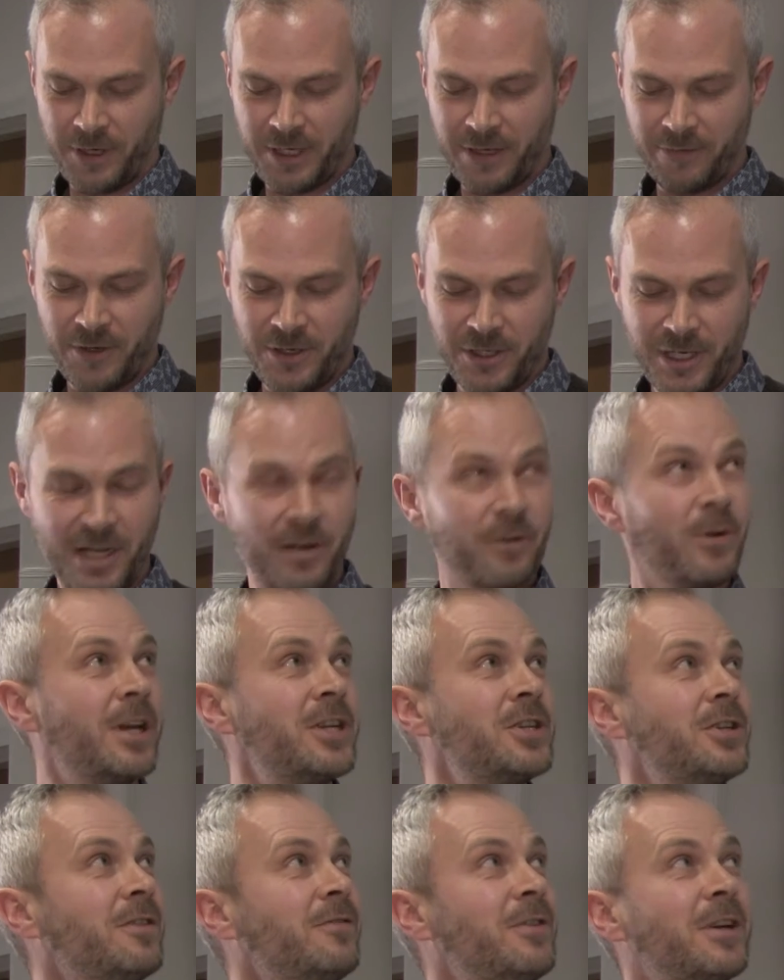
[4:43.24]
for a different
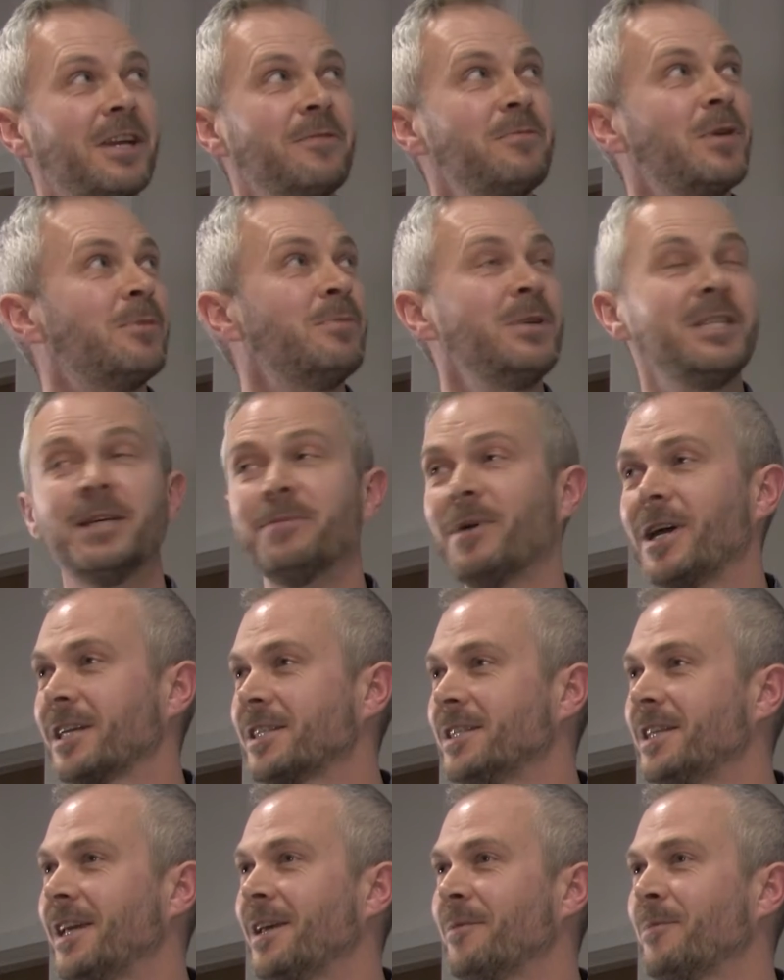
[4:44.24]
generation, if you give me a
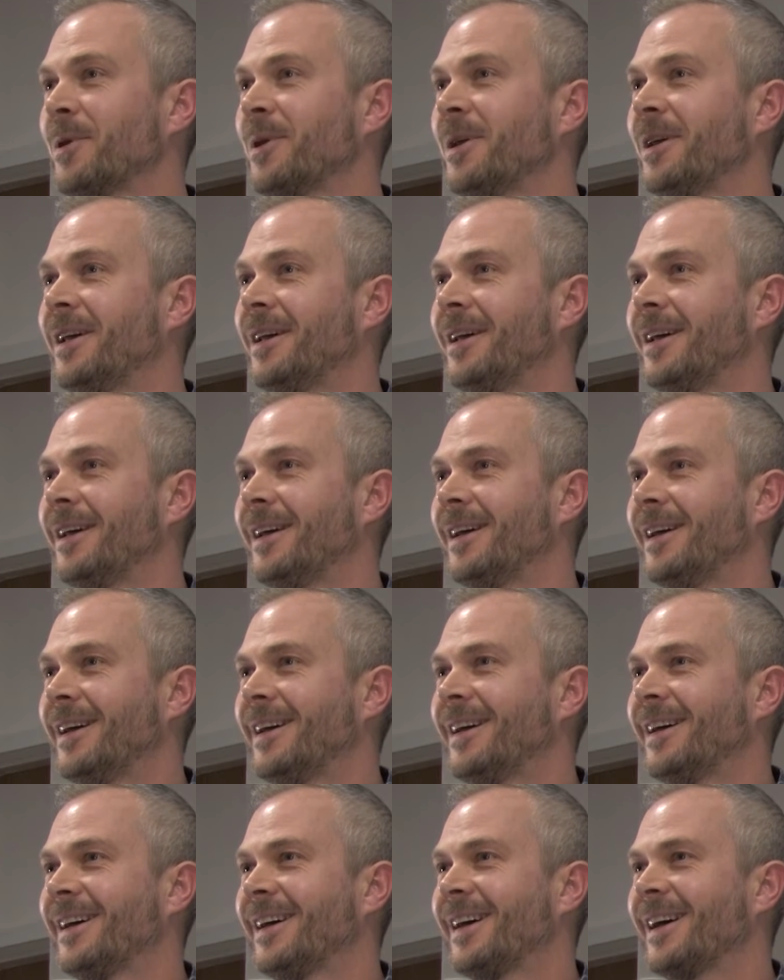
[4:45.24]
Betamax tape,
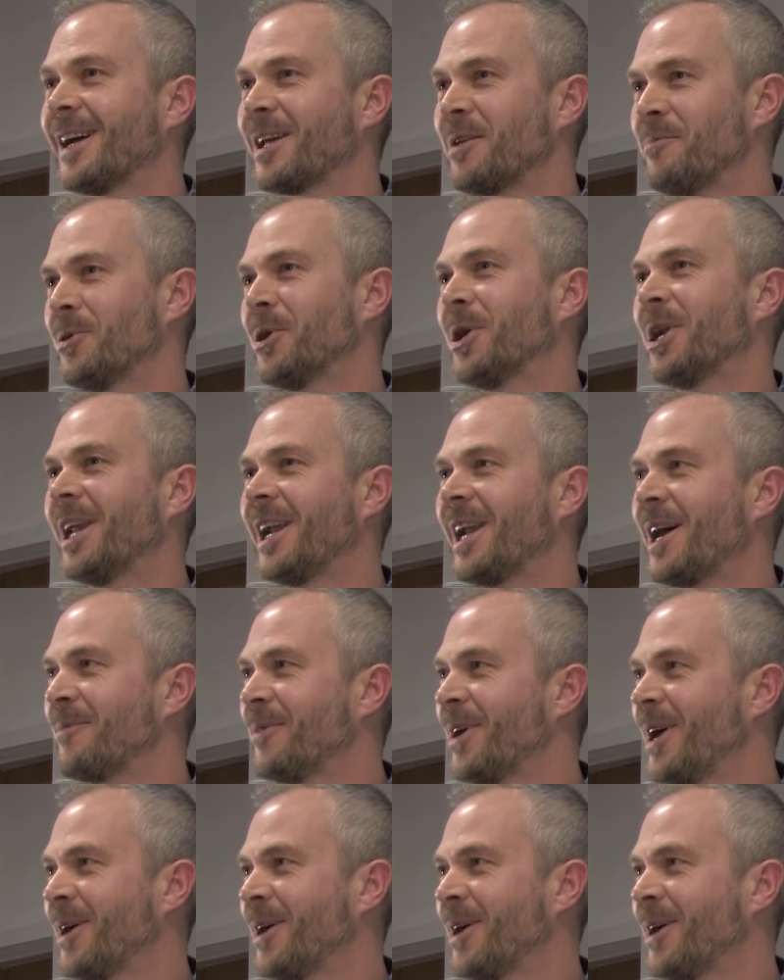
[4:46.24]
I can put it in an app